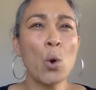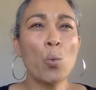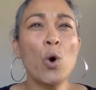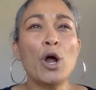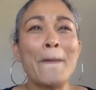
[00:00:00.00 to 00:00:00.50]

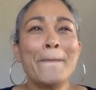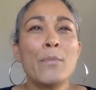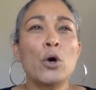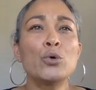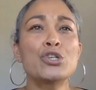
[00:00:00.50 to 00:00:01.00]
what
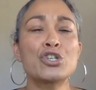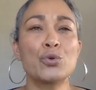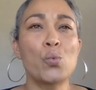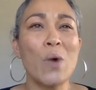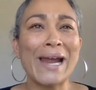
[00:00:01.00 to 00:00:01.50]

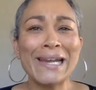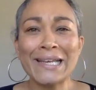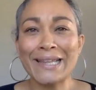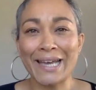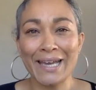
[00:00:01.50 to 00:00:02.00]
emotional
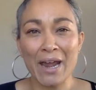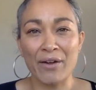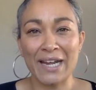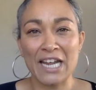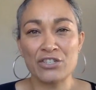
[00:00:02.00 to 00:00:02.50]
weighting they
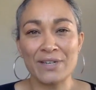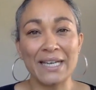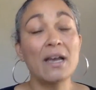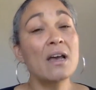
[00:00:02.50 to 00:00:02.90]
carry naturally.